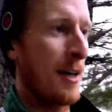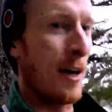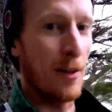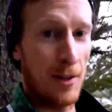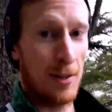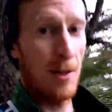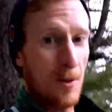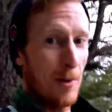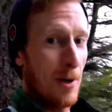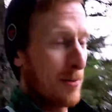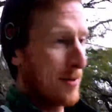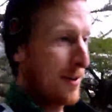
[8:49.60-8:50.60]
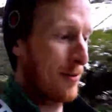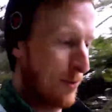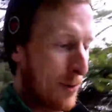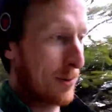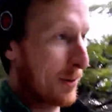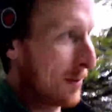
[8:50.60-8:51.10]
on the snow road,
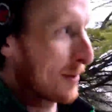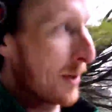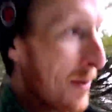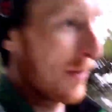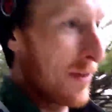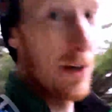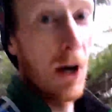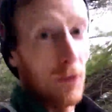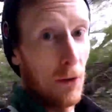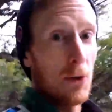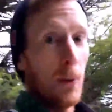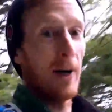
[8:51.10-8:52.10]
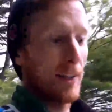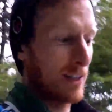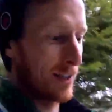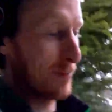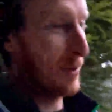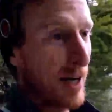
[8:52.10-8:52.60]
Forest Road, going the other
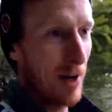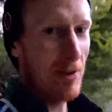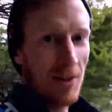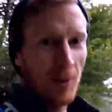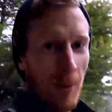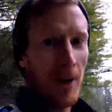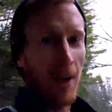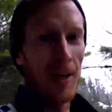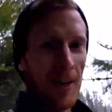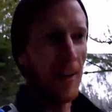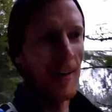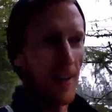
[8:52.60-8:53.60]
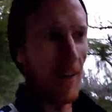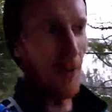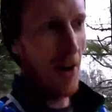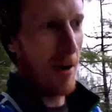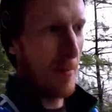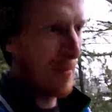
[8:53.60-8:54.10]
direction. But now I was in the way of
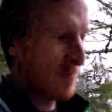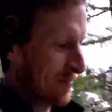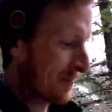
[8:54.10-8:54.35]
him,